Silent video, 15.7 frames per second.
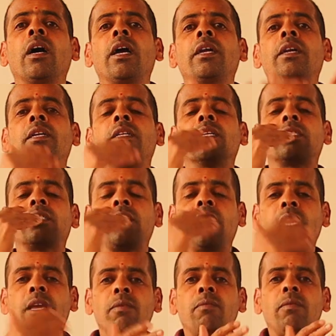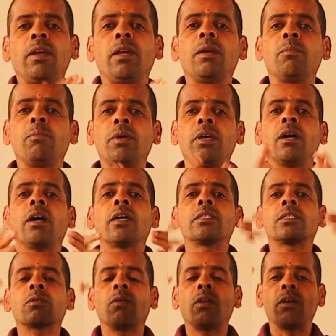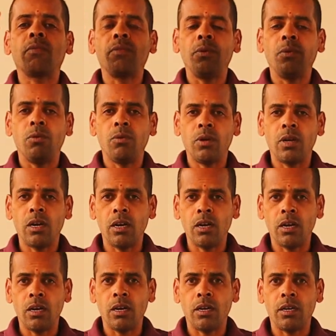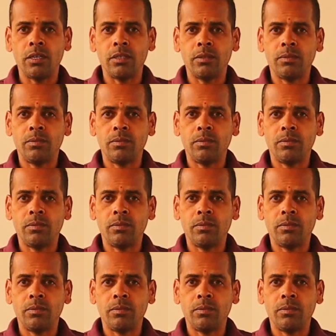and in the same way Bihar School of Yoga.